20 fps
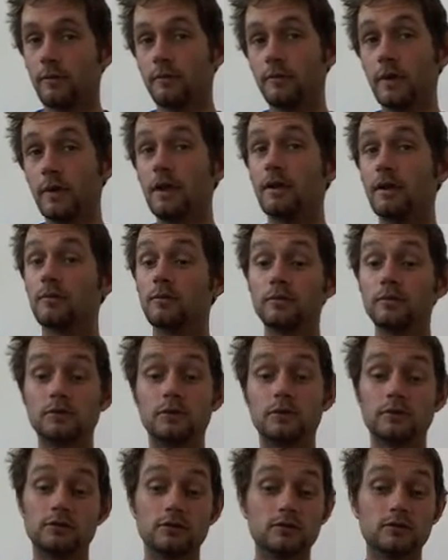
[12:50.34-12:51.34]
and
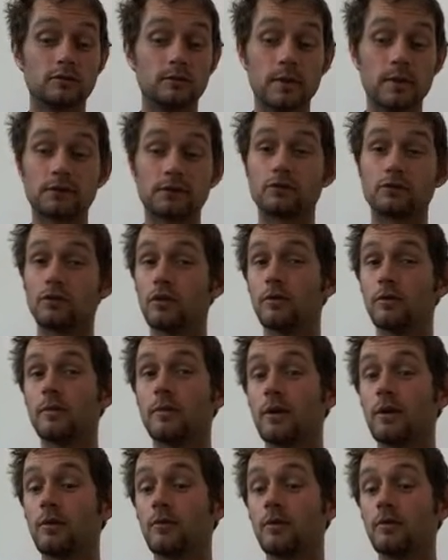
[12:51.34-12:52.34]
just use a metronome.
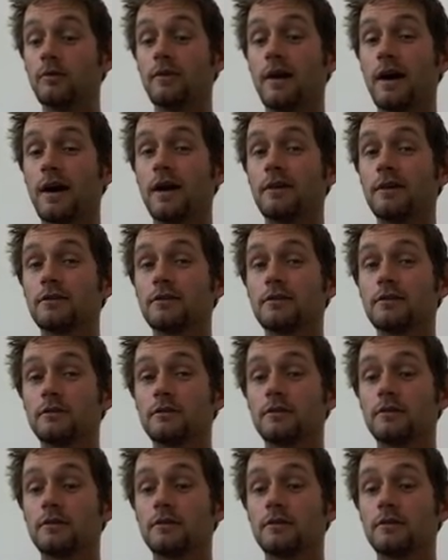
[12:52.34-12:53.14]
I would advise,